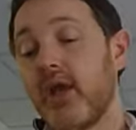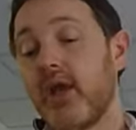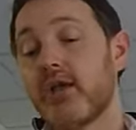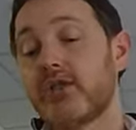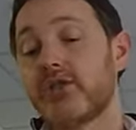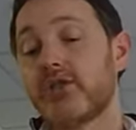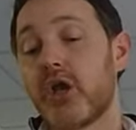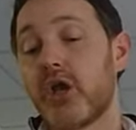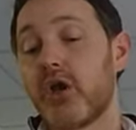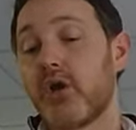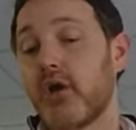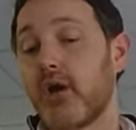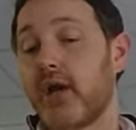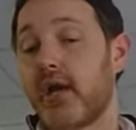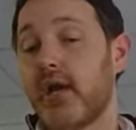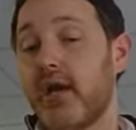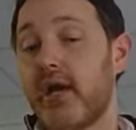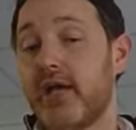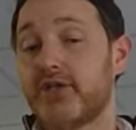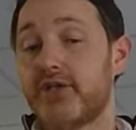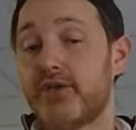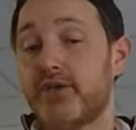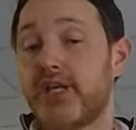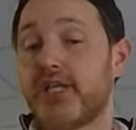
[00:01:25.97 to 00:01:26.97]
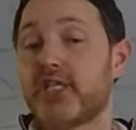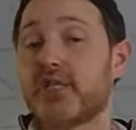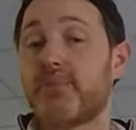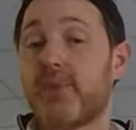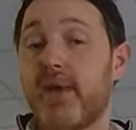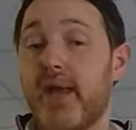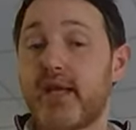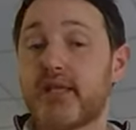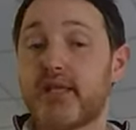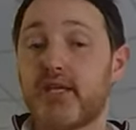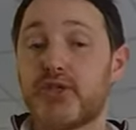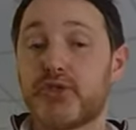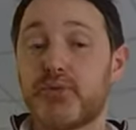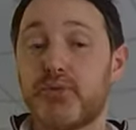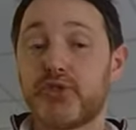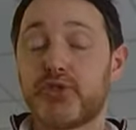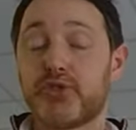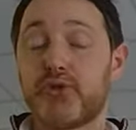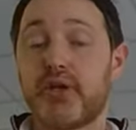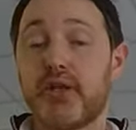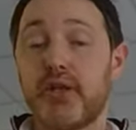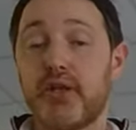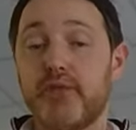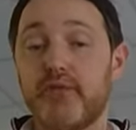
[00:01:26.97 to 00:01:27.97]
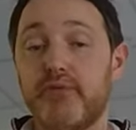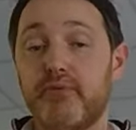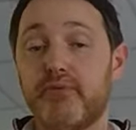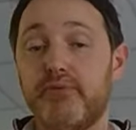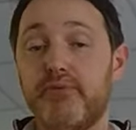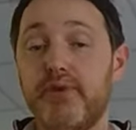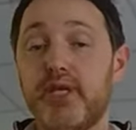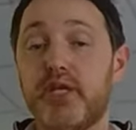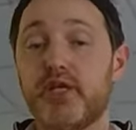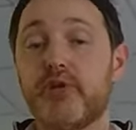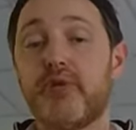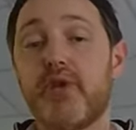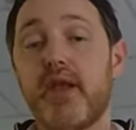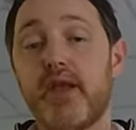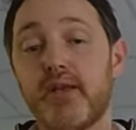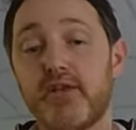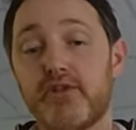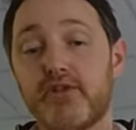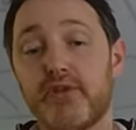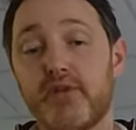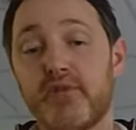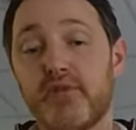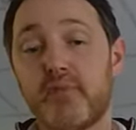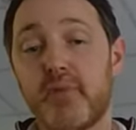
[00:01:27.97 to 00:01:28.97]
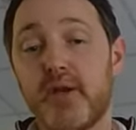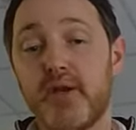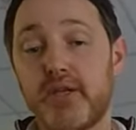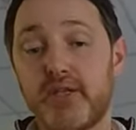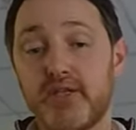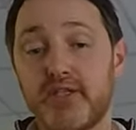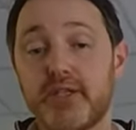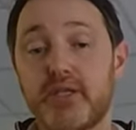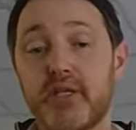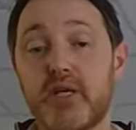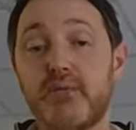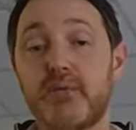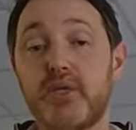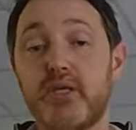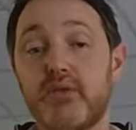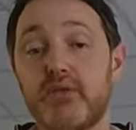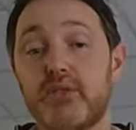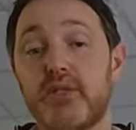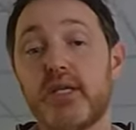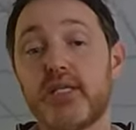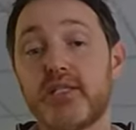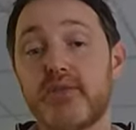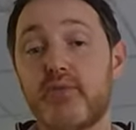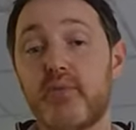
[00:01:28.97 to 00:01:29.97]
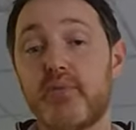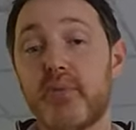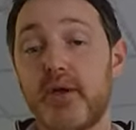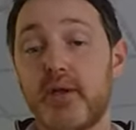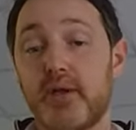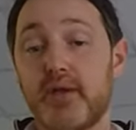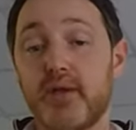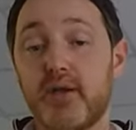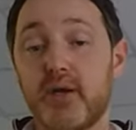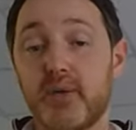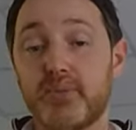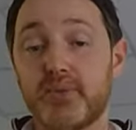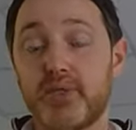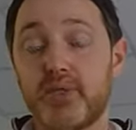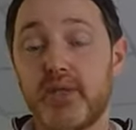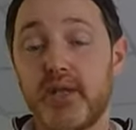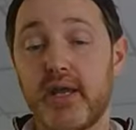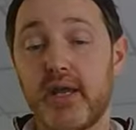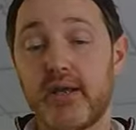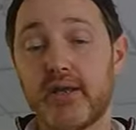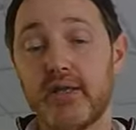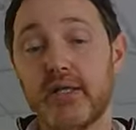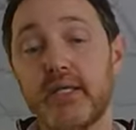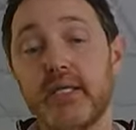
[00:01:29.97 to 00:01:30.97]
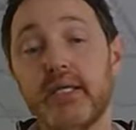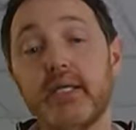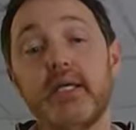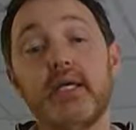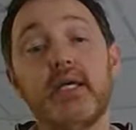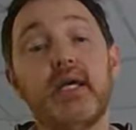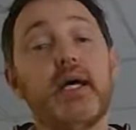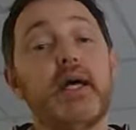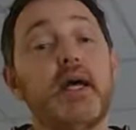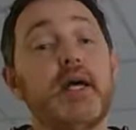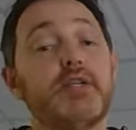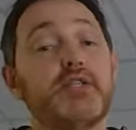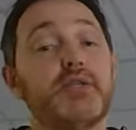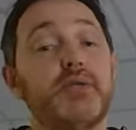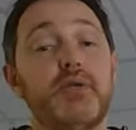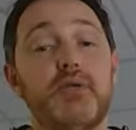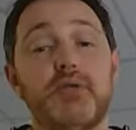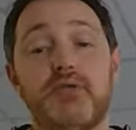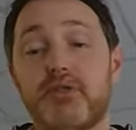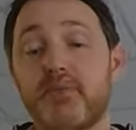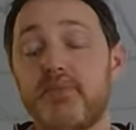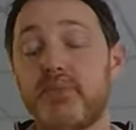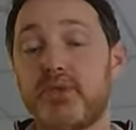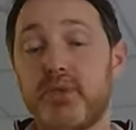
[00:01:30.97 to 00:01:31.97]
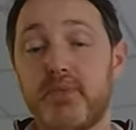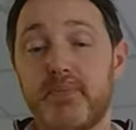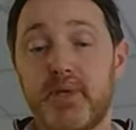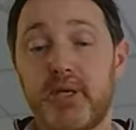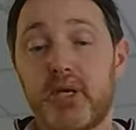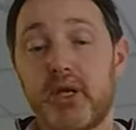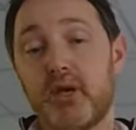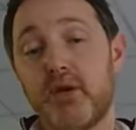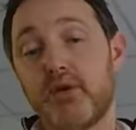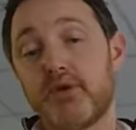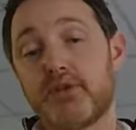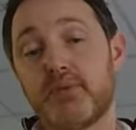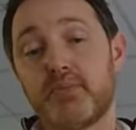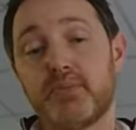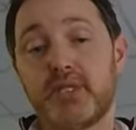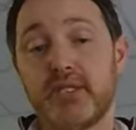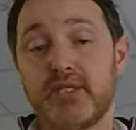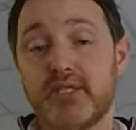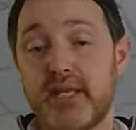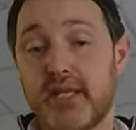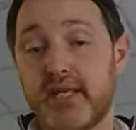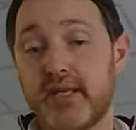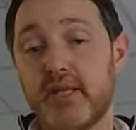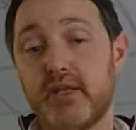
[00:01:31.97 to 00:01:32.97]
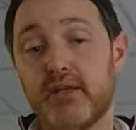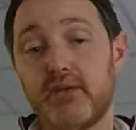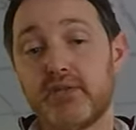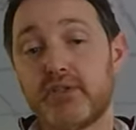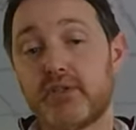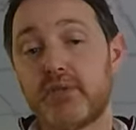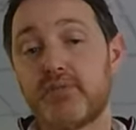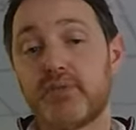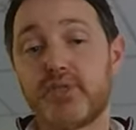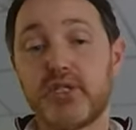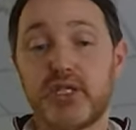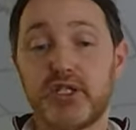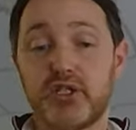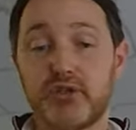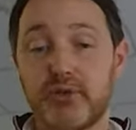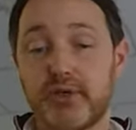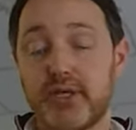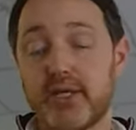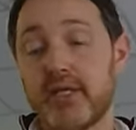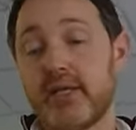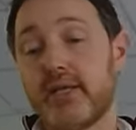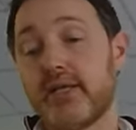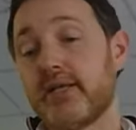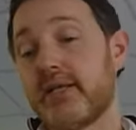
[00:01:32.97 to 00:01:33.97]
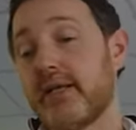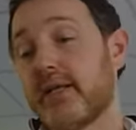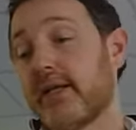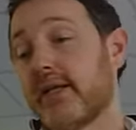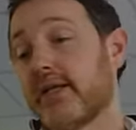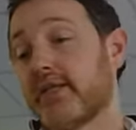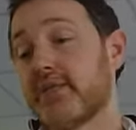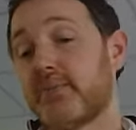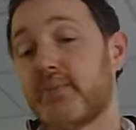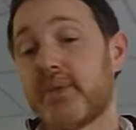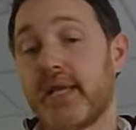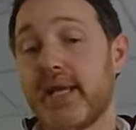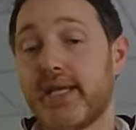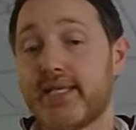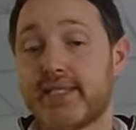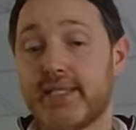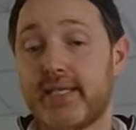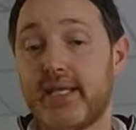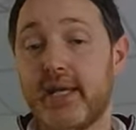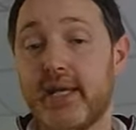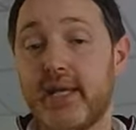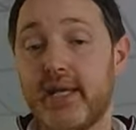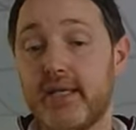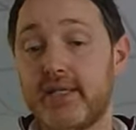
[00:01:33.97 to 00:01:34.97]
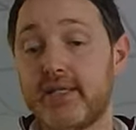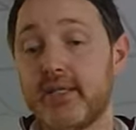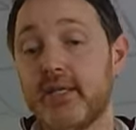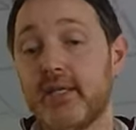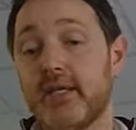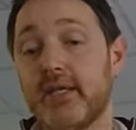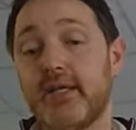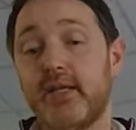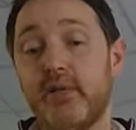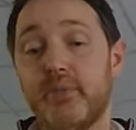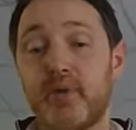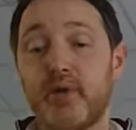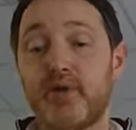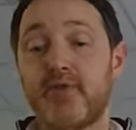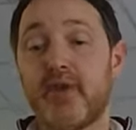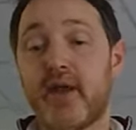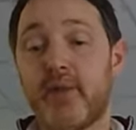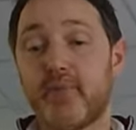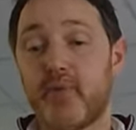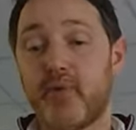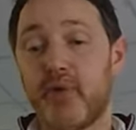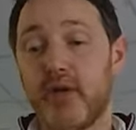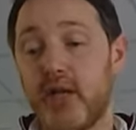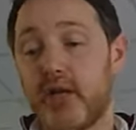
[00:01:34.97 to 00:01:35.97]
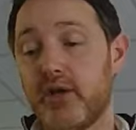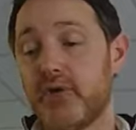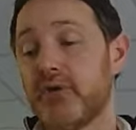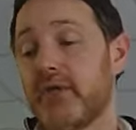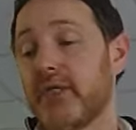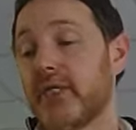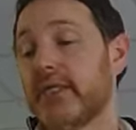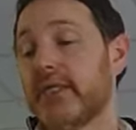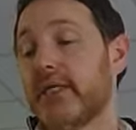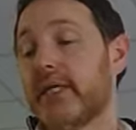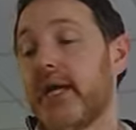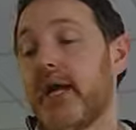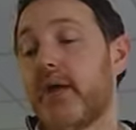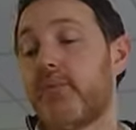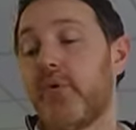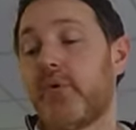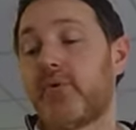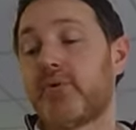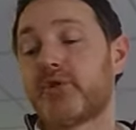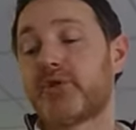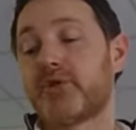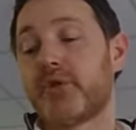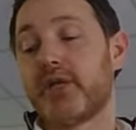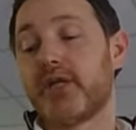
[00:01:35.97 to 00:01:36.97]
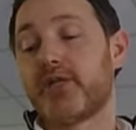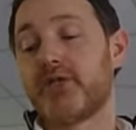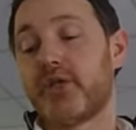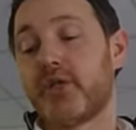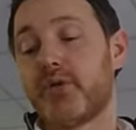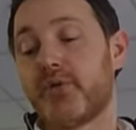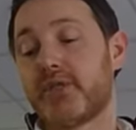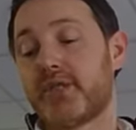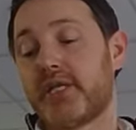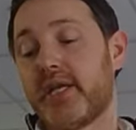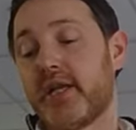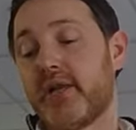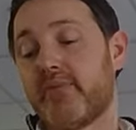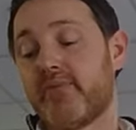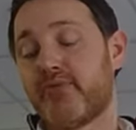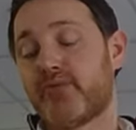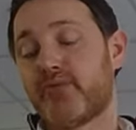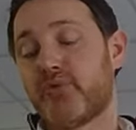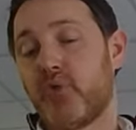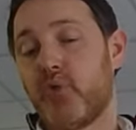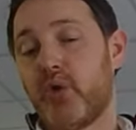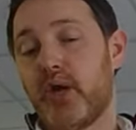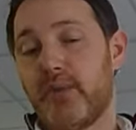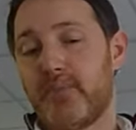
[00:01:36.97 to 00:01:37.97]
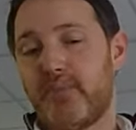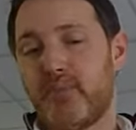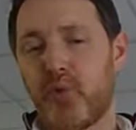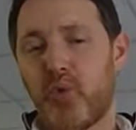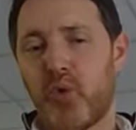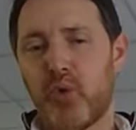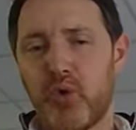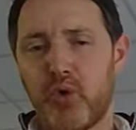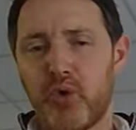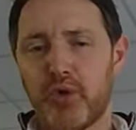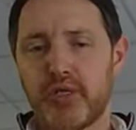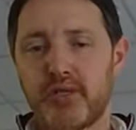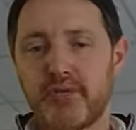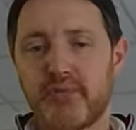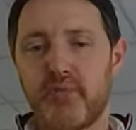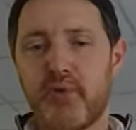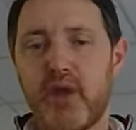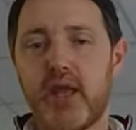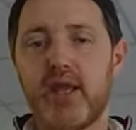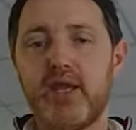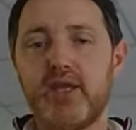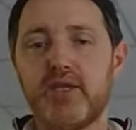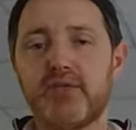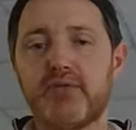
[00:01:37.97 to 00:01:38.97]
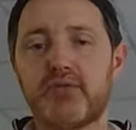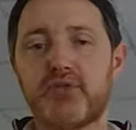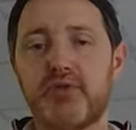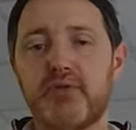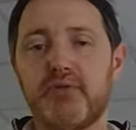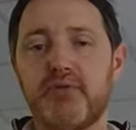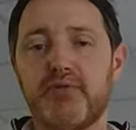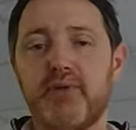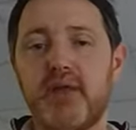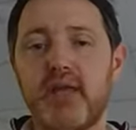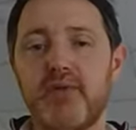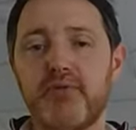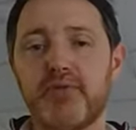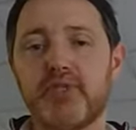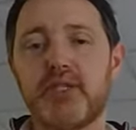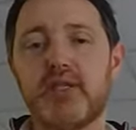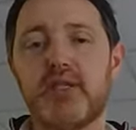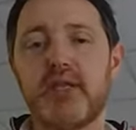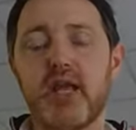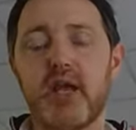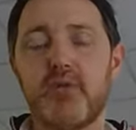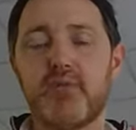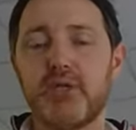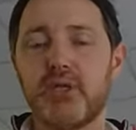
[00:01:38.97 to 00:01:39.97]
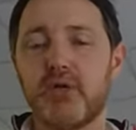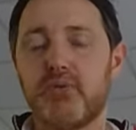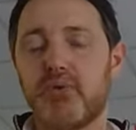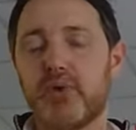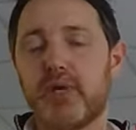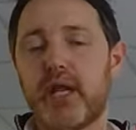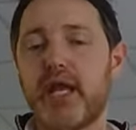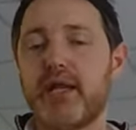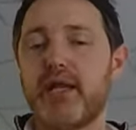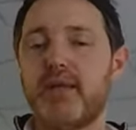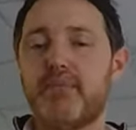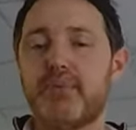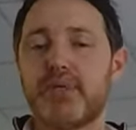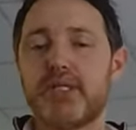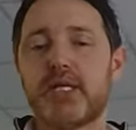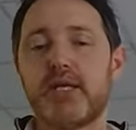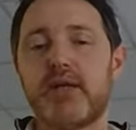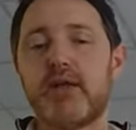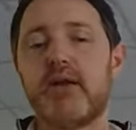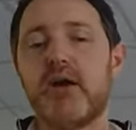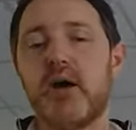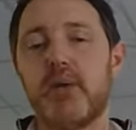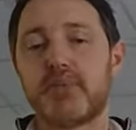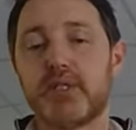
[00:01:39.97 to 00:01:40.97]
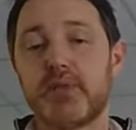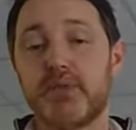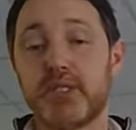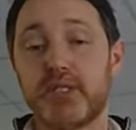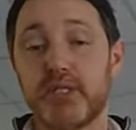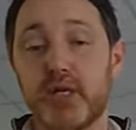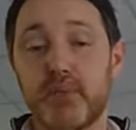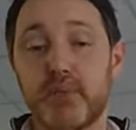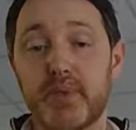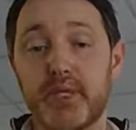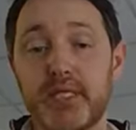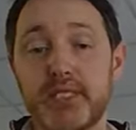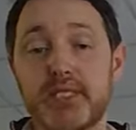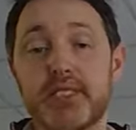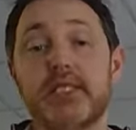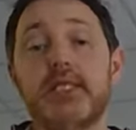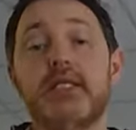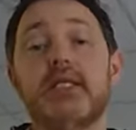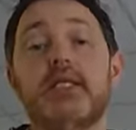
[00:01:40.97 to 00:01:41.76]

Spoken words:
So as you'd expect, because we're trying to recreate the sort of American style, we use lots of American hops in there. So we use some Simcoe, some Centennial, some Citra, some Cascade, a little bit of Amarillo. And what we're trying to do is get a quite broad range of sort of flavors in there. We don't want any particular hop to be dominant,